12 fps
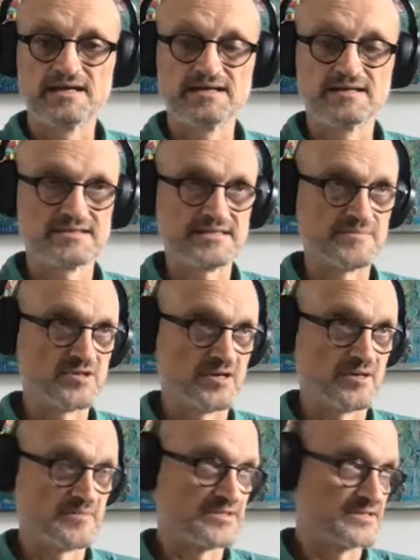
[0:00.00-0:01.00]
uh,
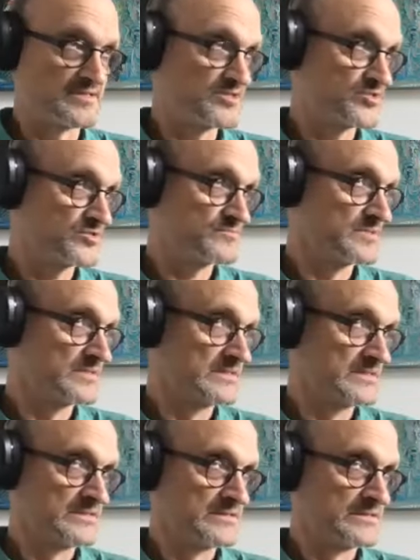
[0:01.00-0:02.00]
sometimes it's
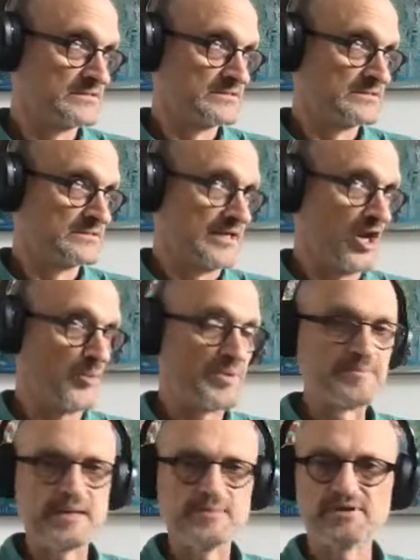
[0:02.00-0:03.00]

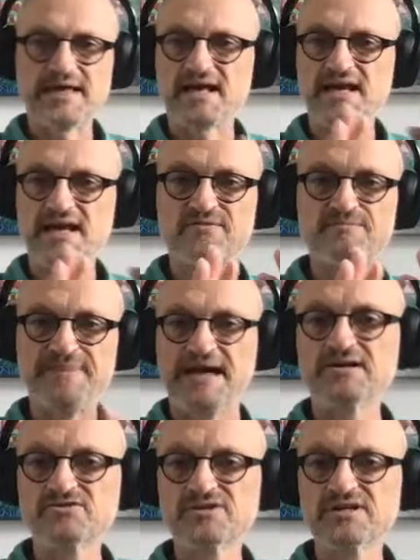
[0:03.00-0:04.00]
helping people how to
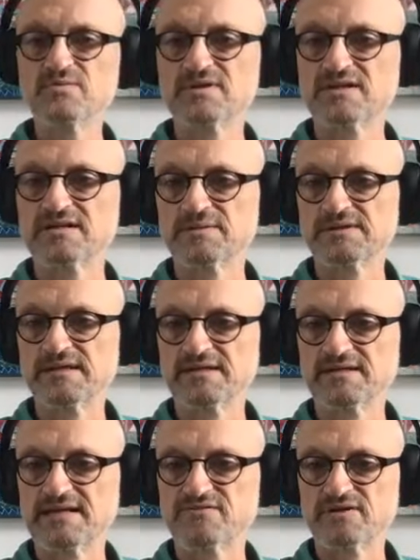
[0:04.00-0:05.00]
have a boundary when they
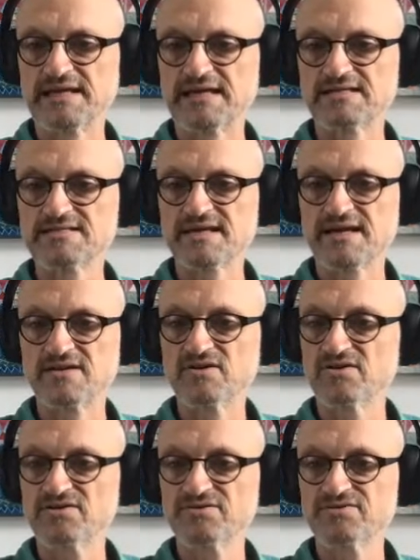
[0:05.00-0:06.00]
were never allowed to
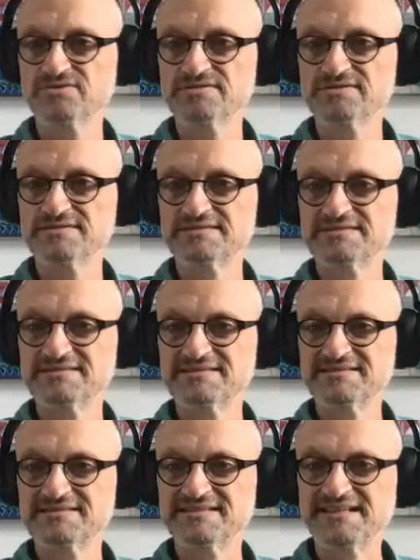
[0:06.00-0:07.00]
say no.
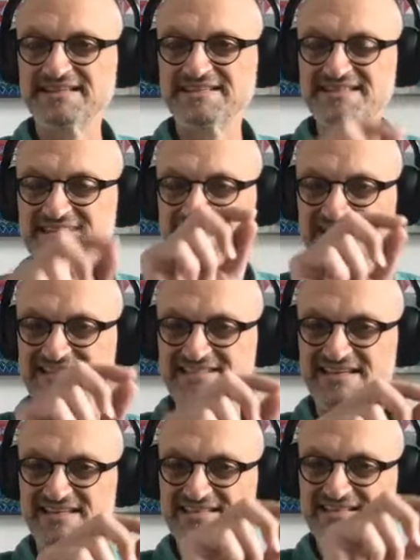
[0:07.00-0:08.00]
It,
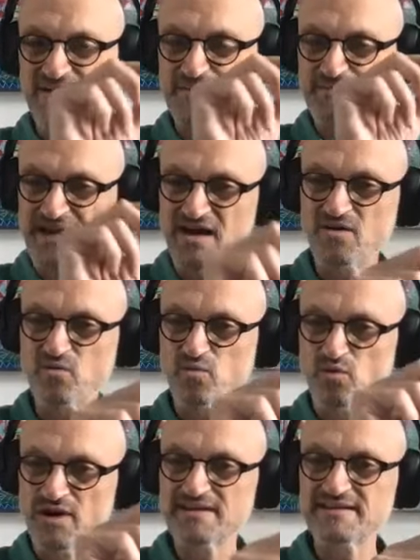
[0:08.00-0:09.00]
it's, it's
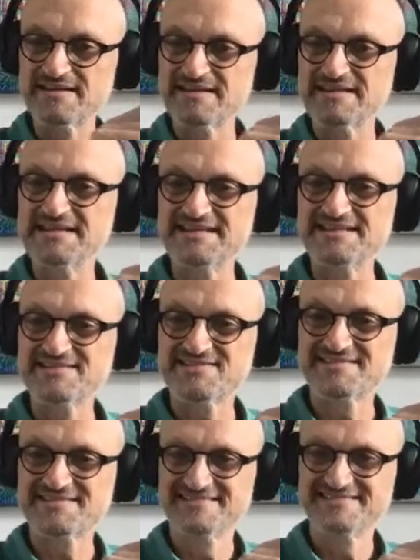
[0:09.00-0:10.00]
about what the need
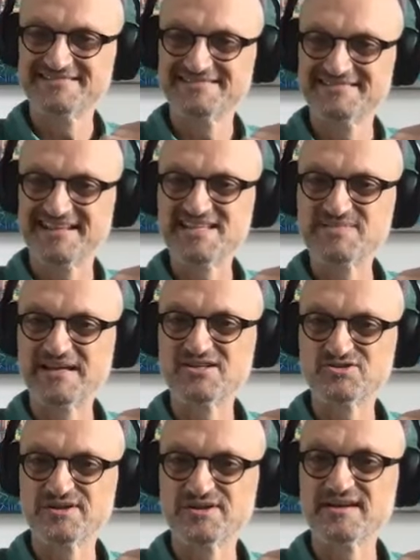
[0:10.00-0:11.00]
is
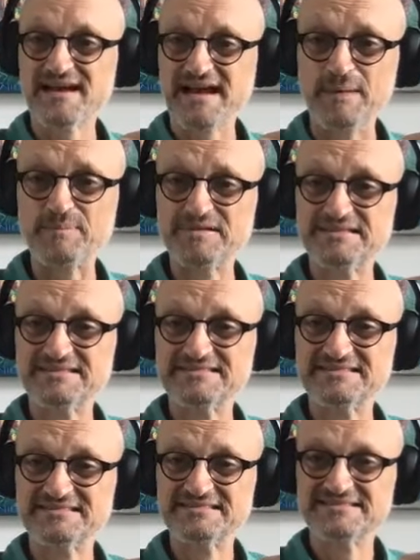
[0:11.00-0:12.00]
that's being triggered
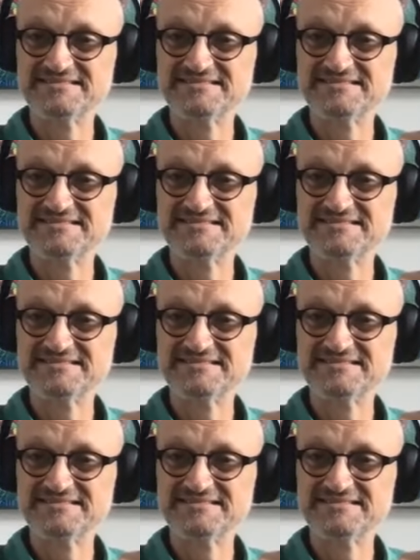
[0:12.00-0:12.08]
up.